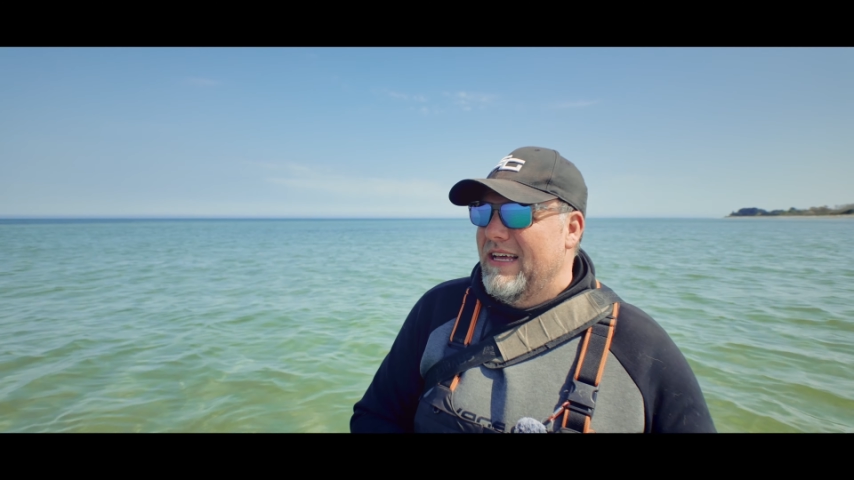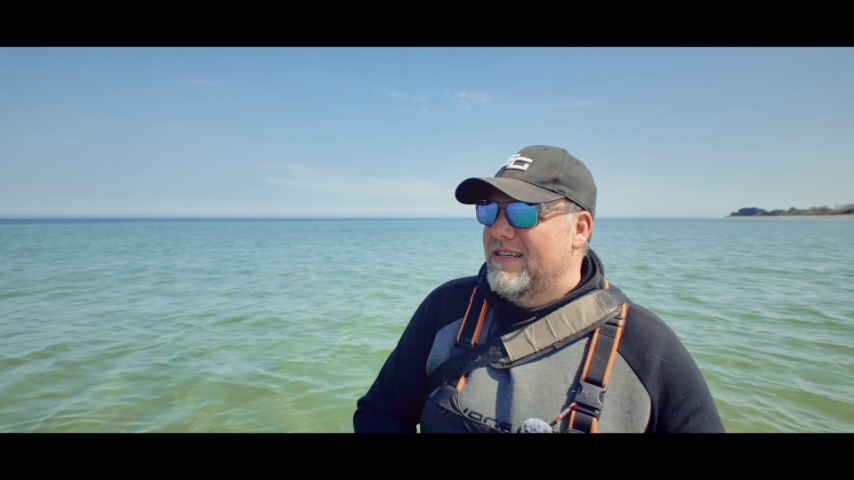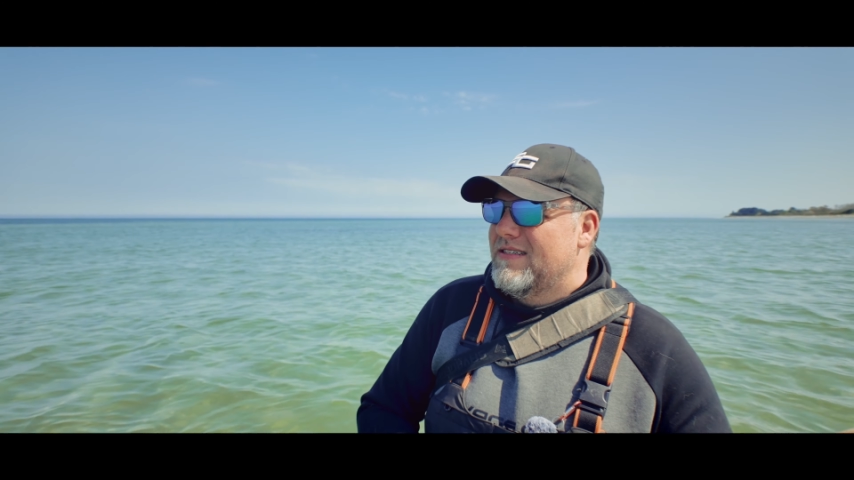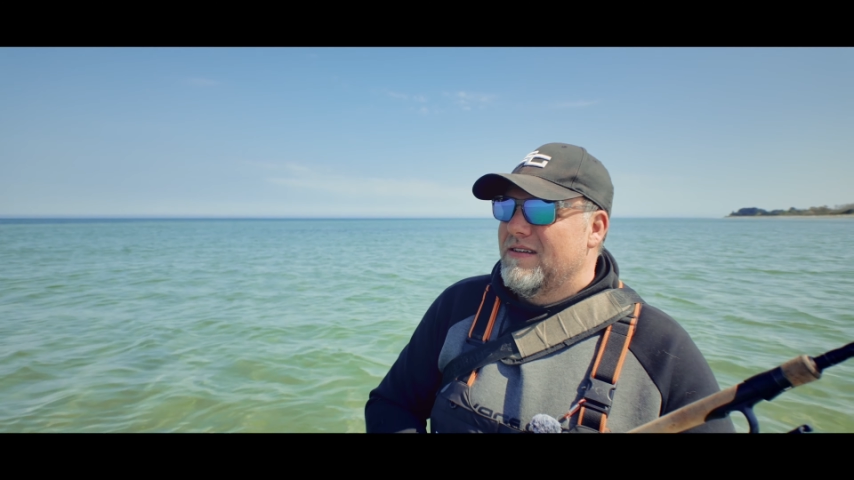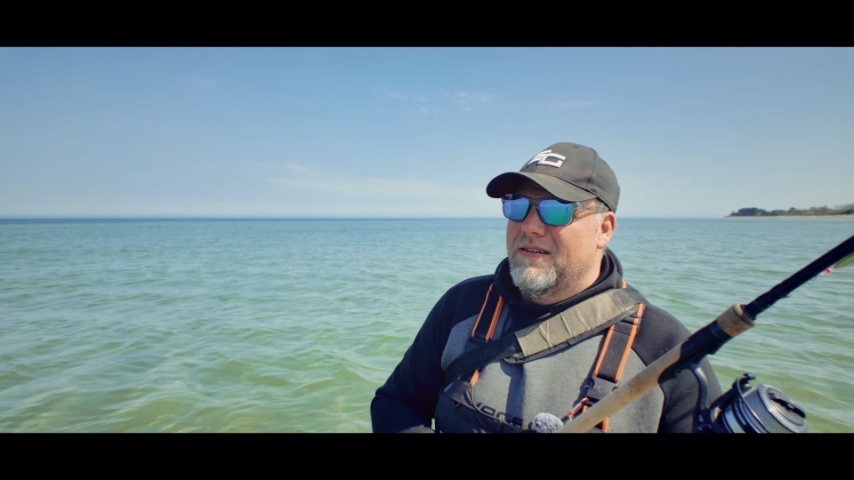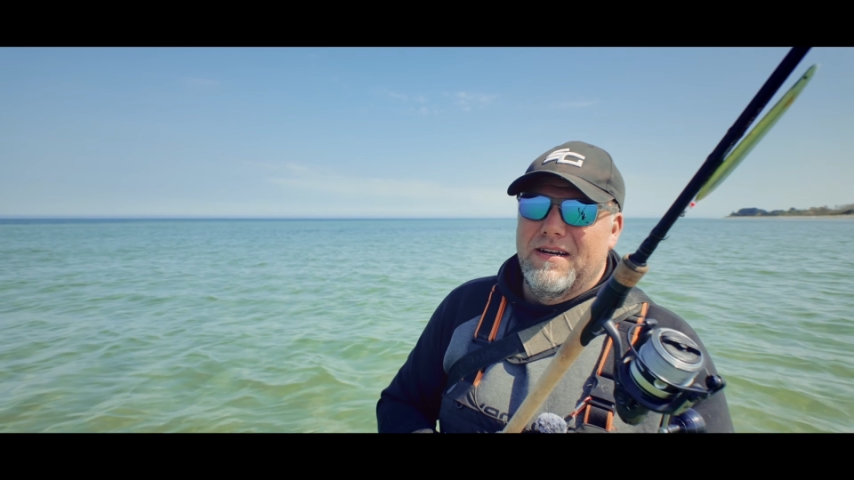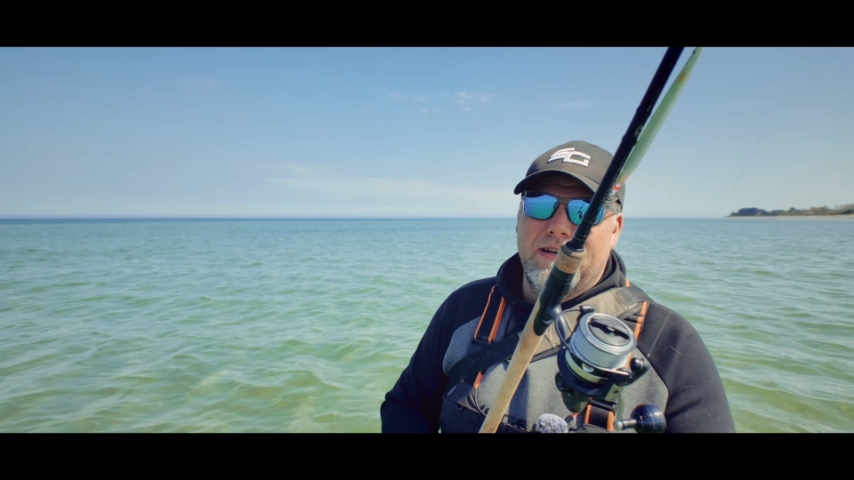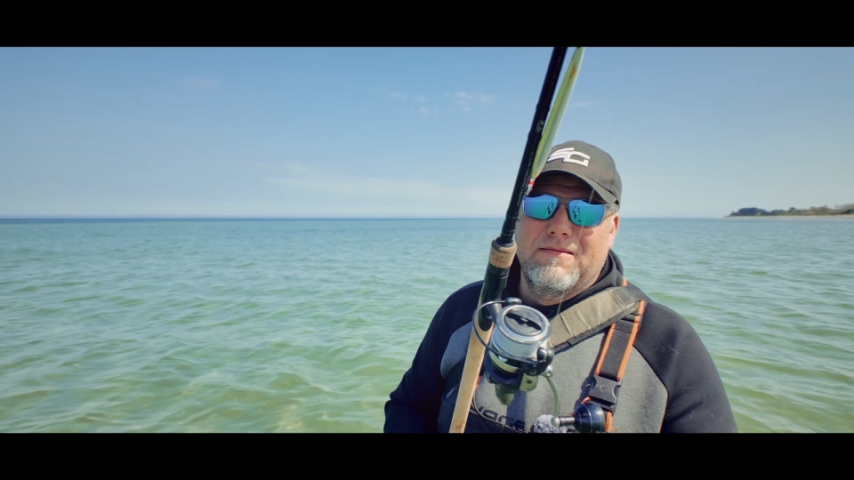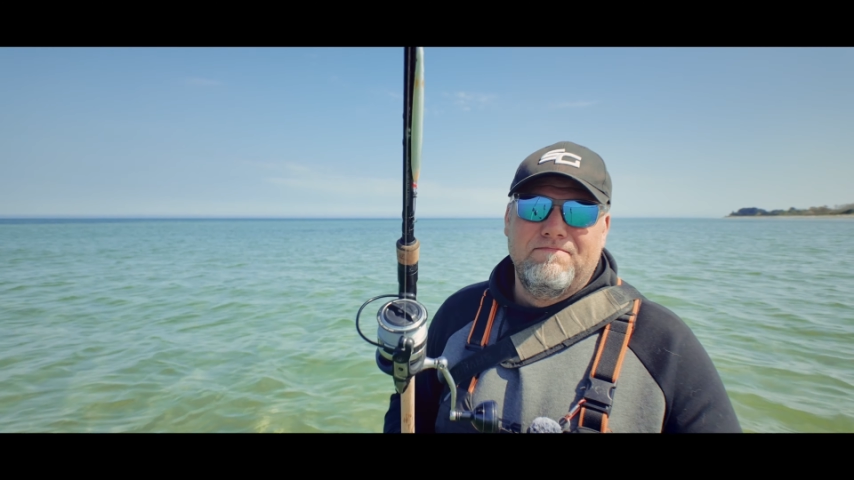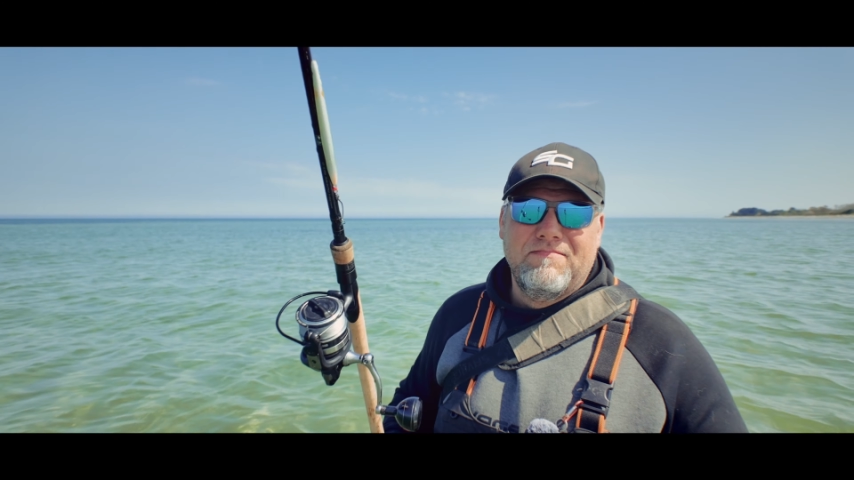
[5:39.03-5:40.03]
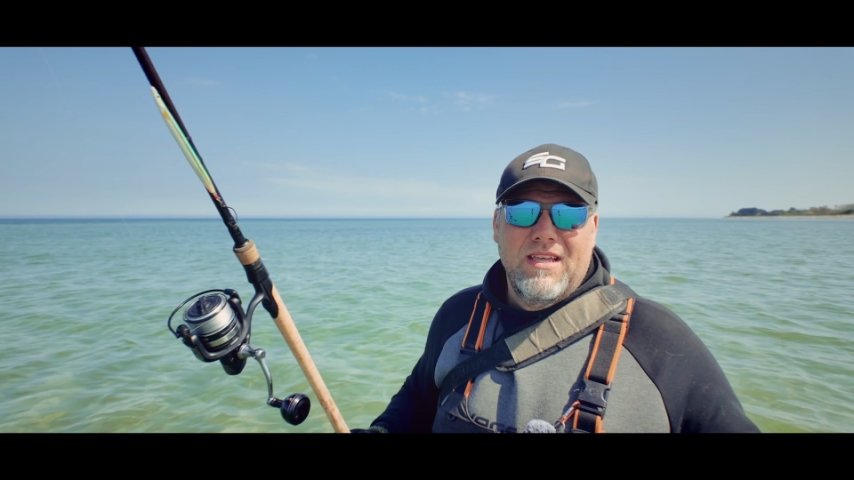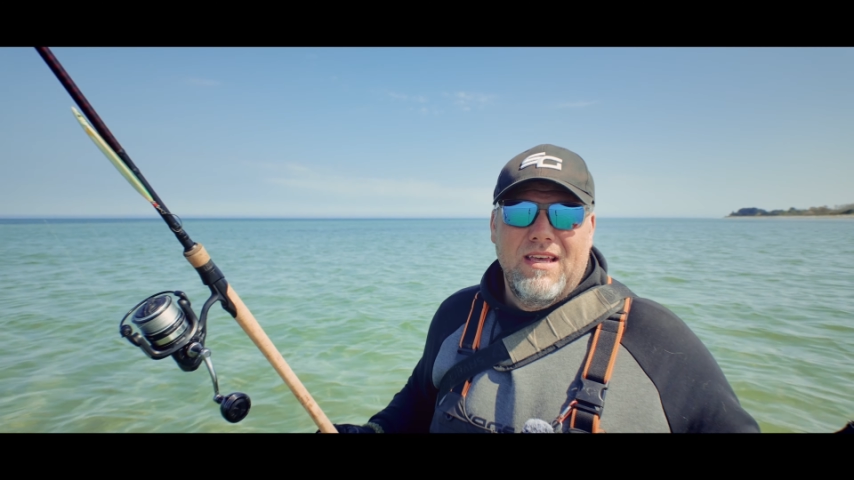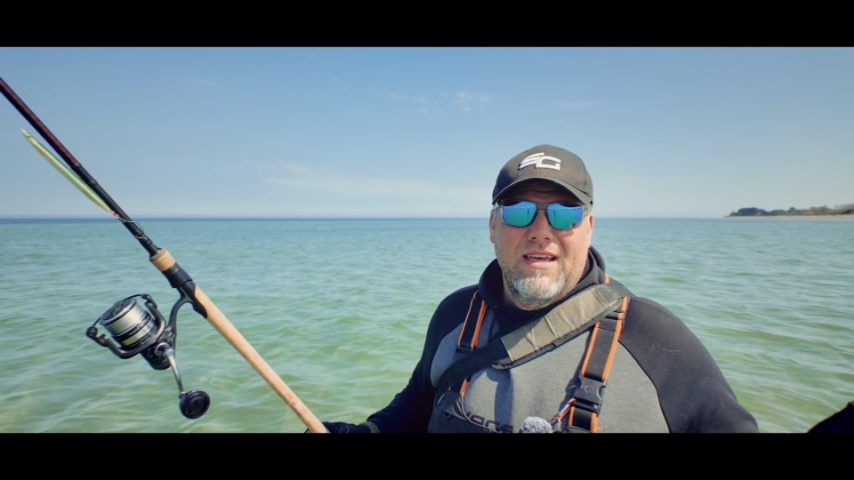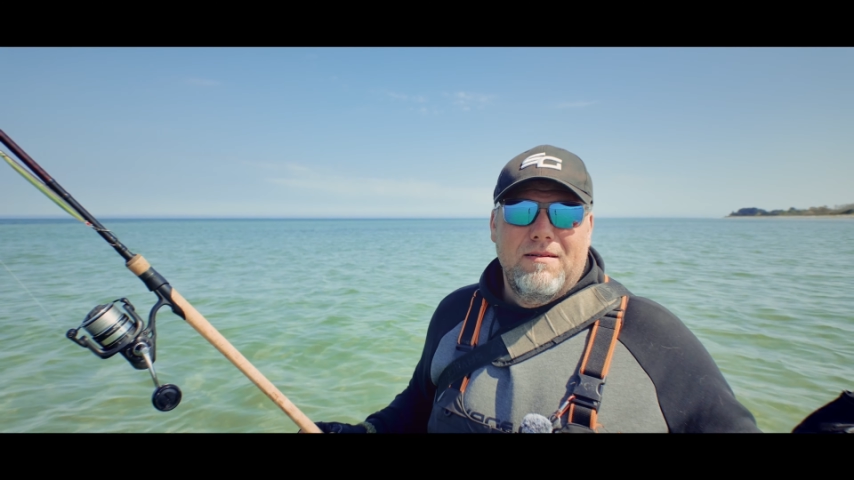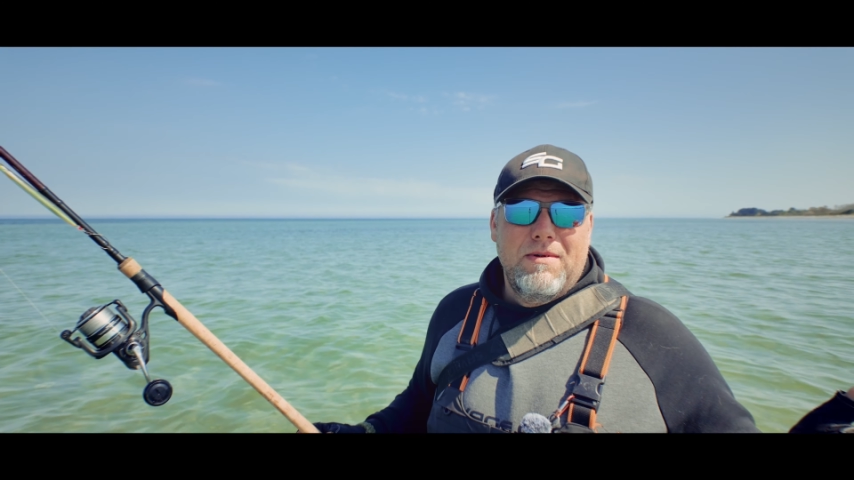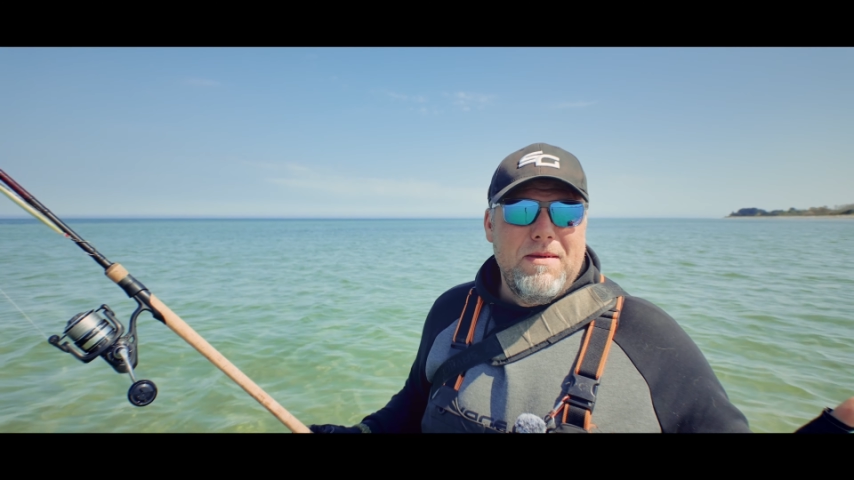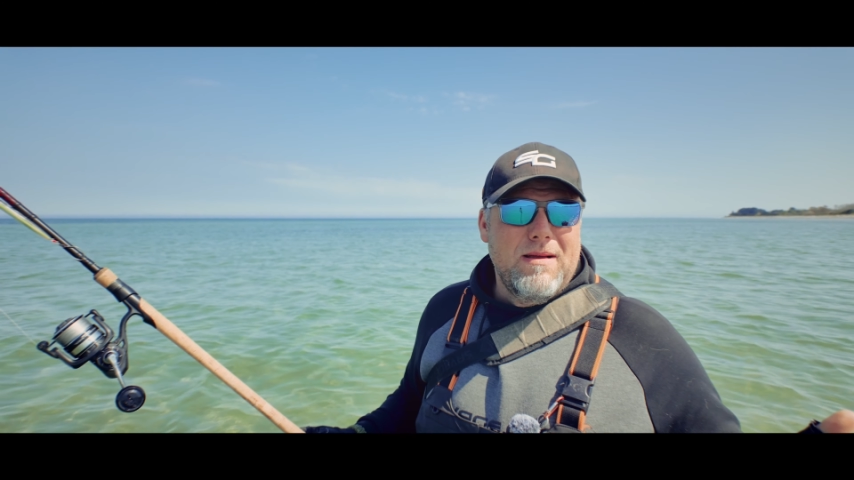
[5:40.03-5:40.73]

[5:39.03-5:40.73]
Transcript: So maybe